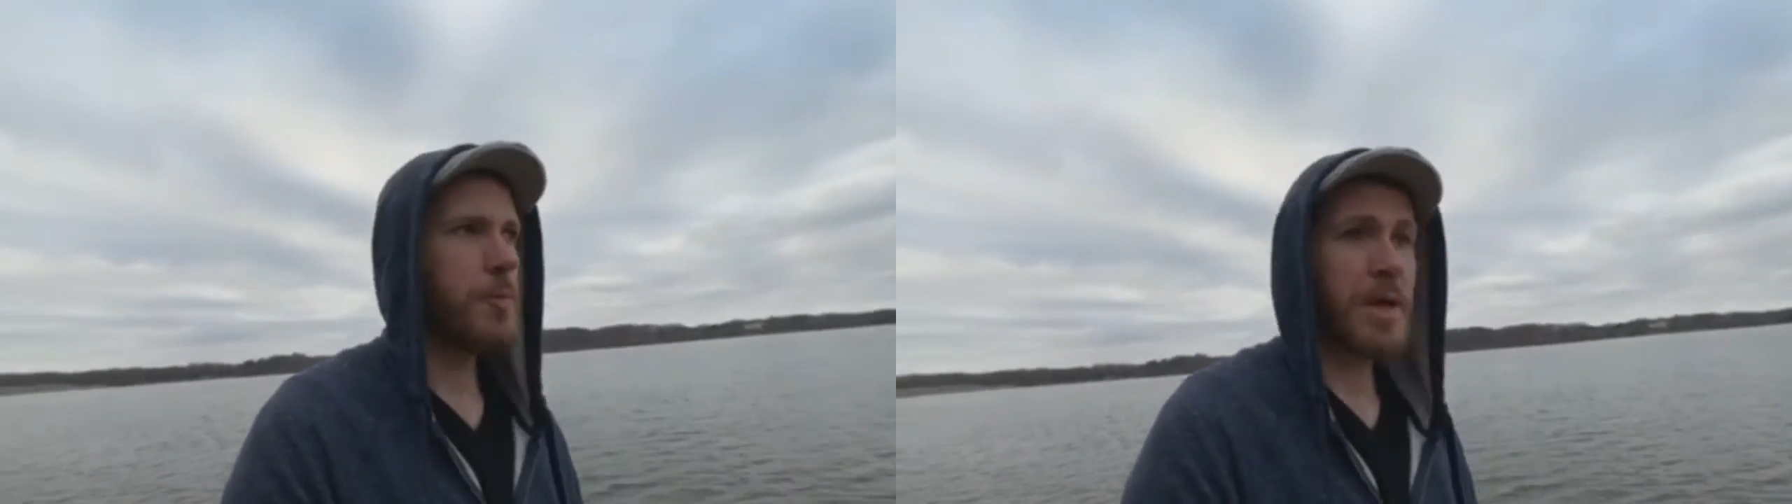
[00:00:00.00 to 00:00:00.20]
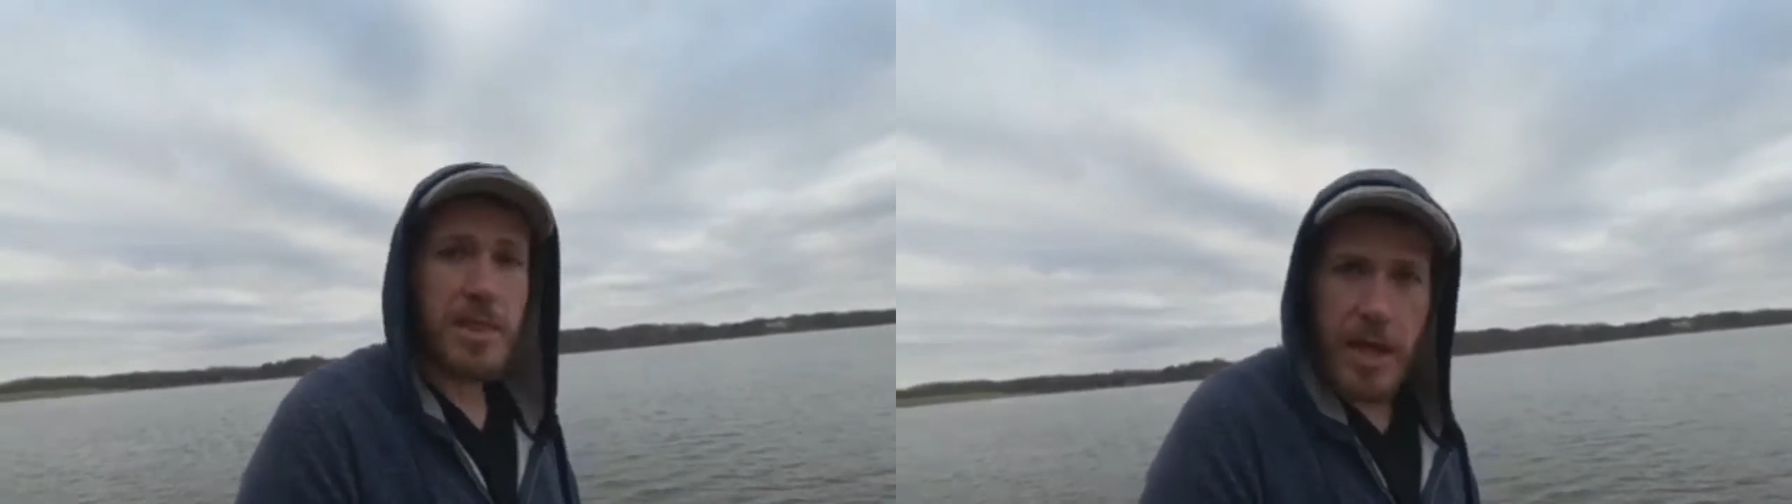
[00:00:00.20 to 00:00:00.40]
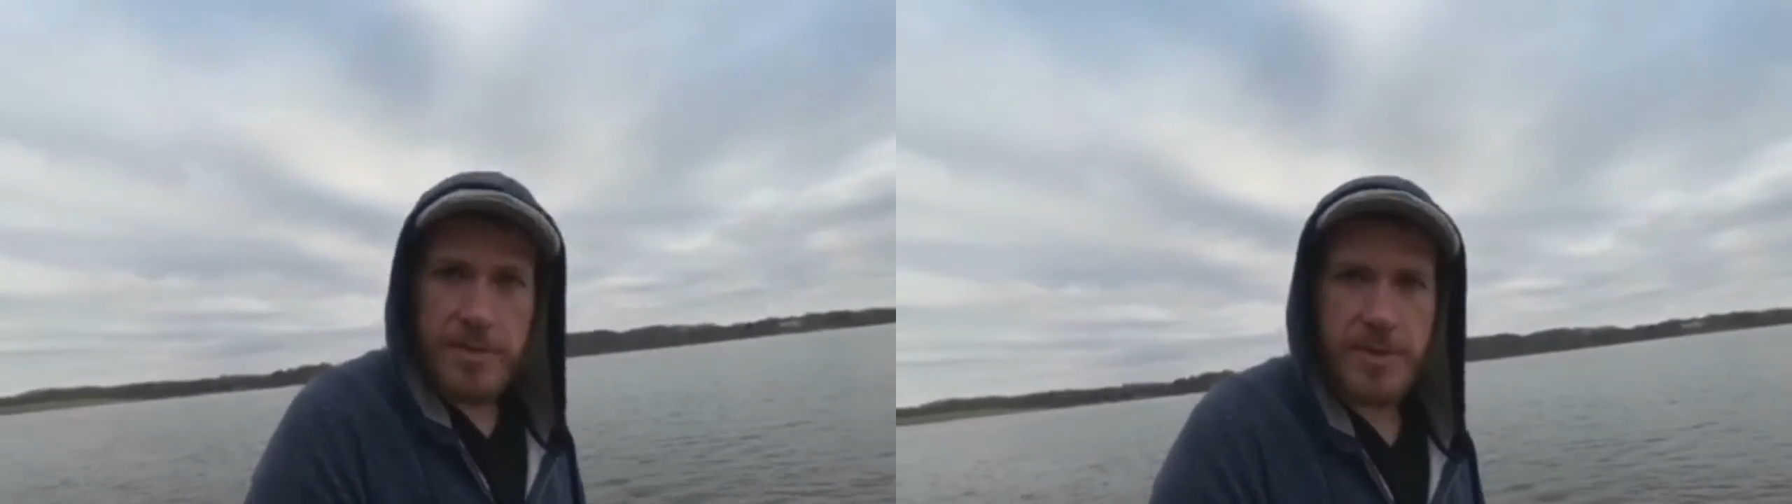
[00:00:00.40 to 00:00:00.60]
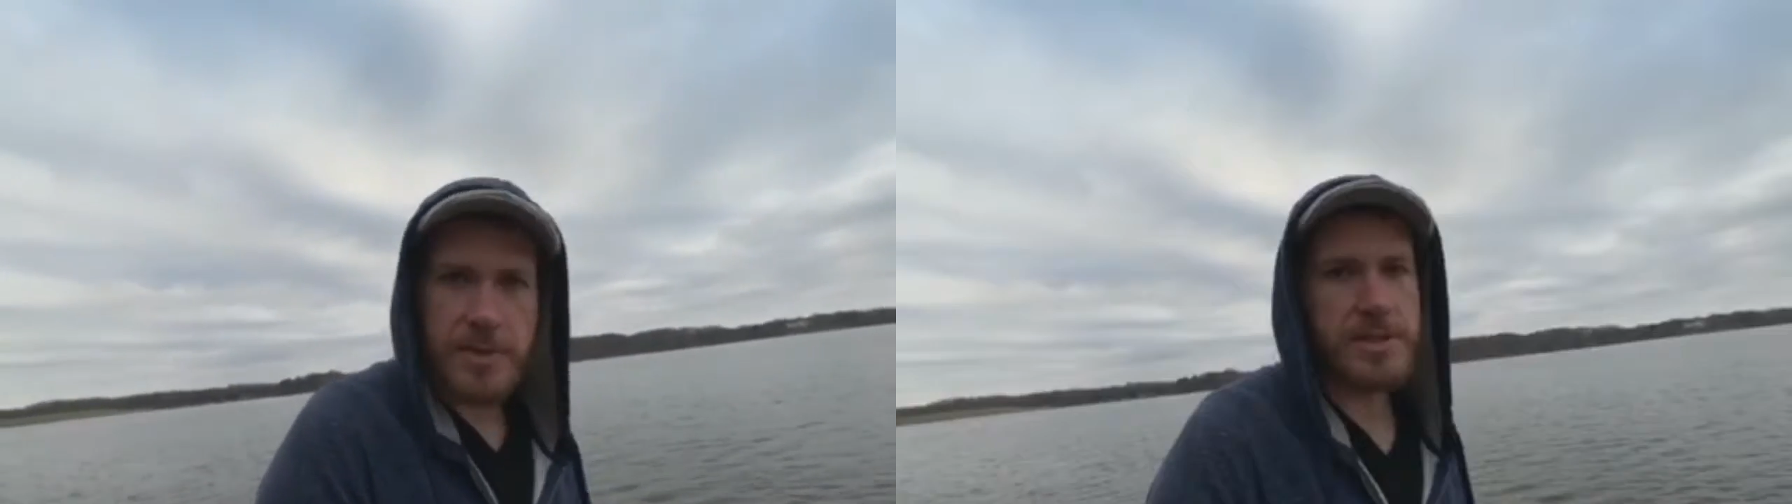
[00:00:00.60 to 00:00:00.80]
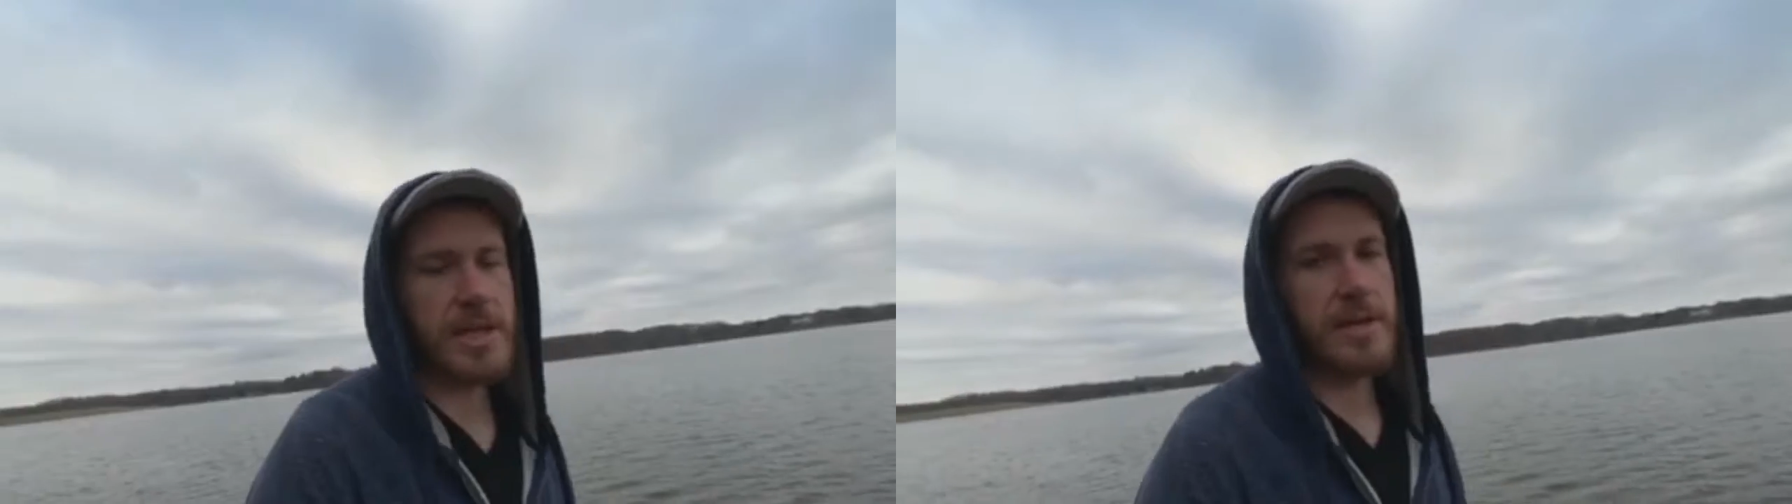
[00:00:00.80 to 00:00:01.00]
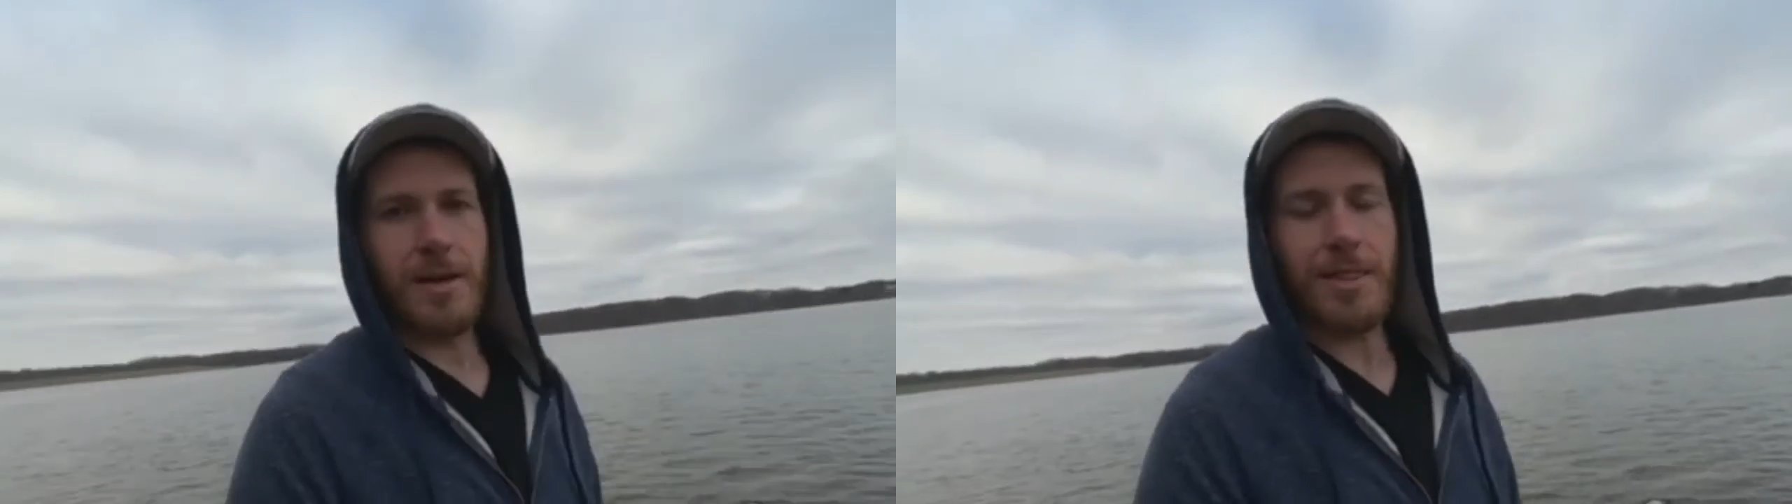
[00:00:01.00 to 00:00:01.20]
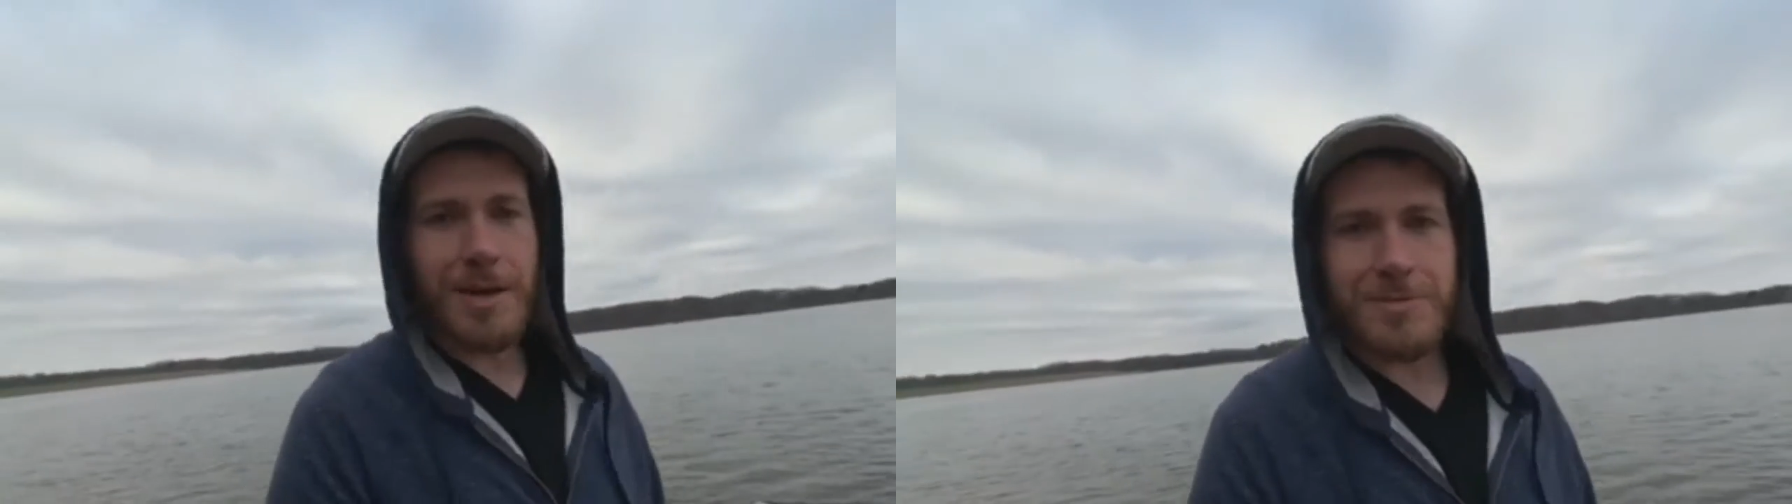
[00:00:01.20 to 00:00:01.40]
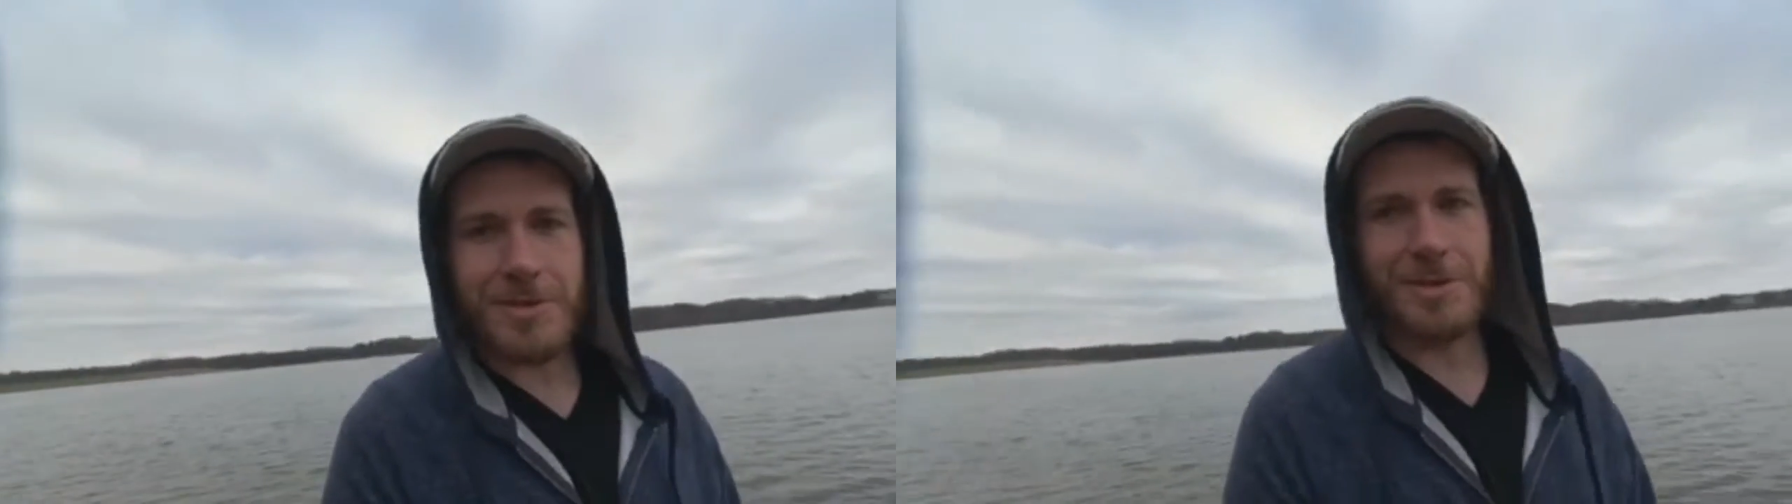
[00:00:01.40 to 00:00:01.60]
but I love learning. I love